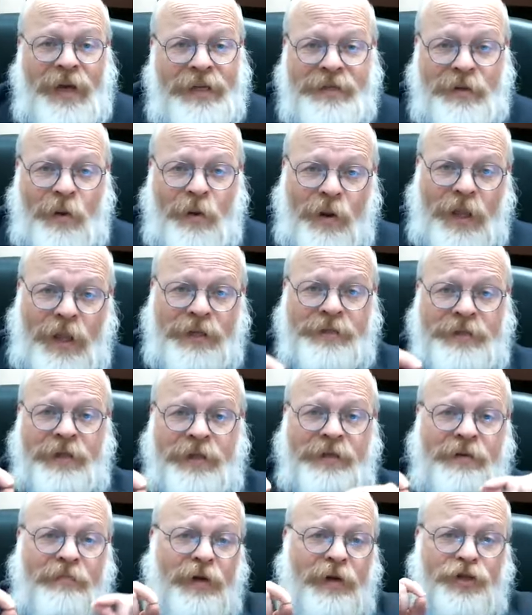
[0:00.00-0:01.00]
I see all I see
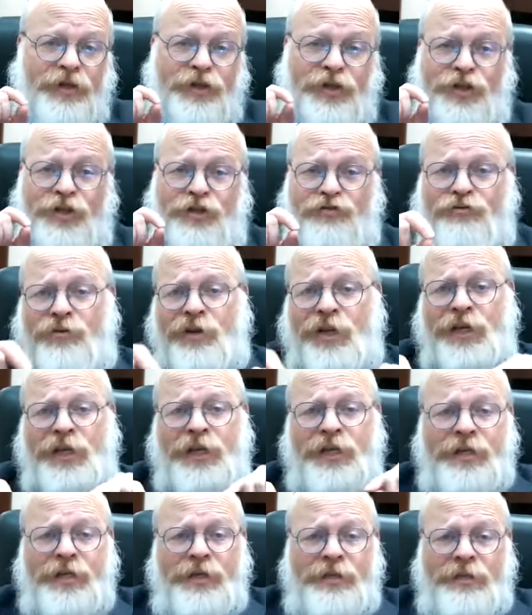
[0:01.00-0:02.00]
is a bunch of
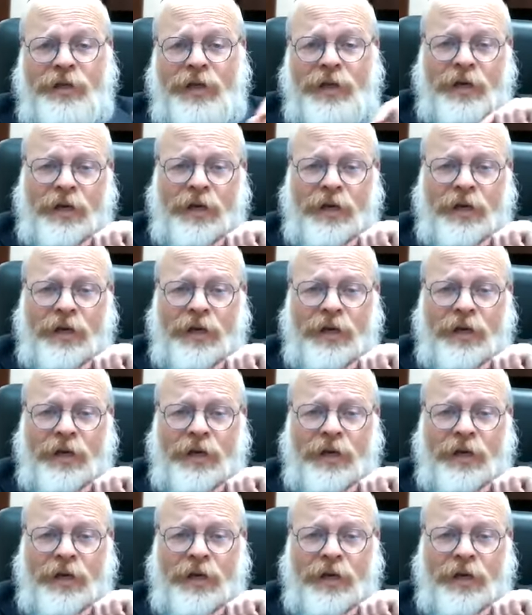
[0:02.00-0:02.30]
strings